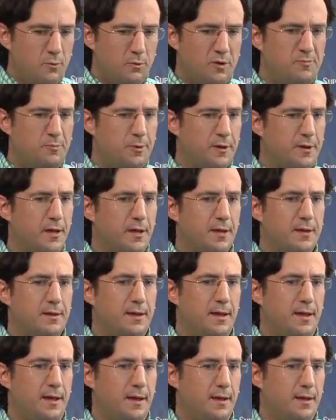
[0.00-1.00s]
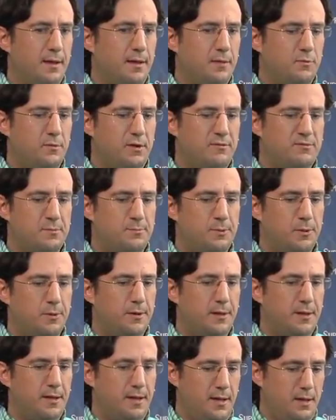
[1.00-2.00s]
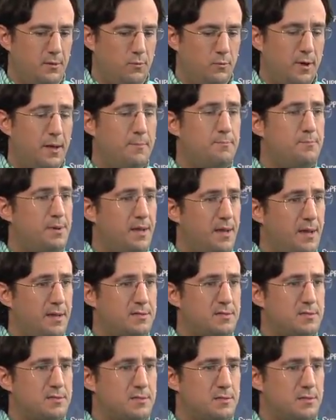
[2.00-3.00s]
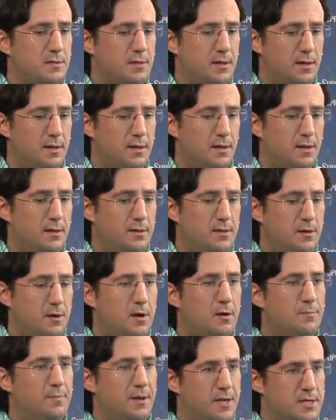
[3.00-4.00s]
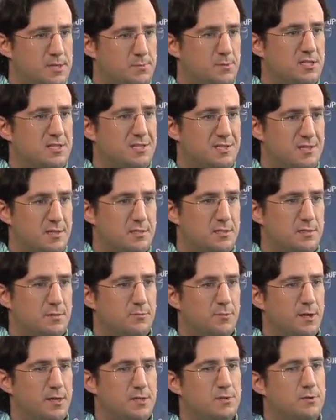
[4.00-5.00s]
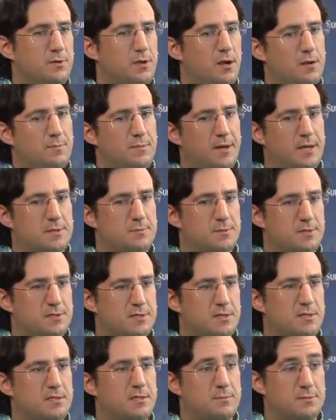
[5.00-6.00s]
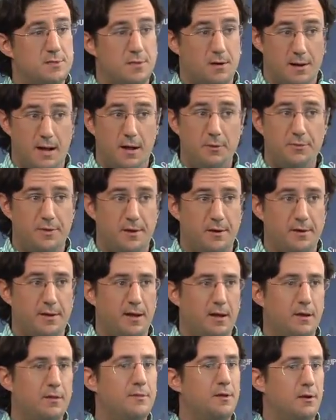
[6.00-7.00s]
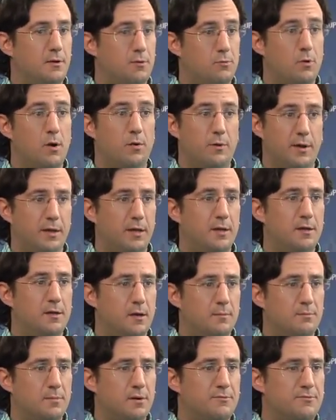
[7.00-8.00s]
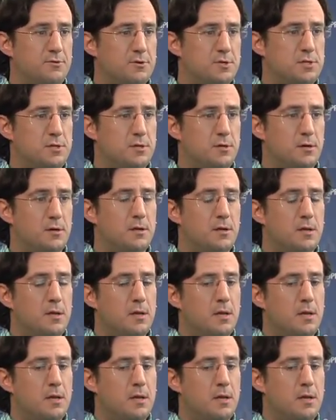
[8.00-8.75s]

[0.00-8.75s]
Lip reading: deployed a web-based yard management system, right? So yard management systems are out there now, and they're growing in number for sure.